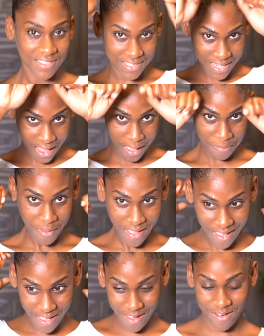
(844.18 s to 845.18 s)
tie my
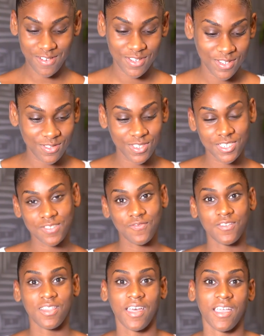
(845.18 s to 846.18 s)
hair, just
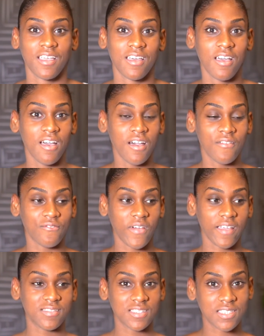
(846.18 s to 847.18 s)
for like
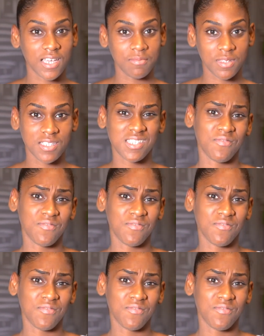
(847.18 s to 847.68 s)
5 to 10 minutes.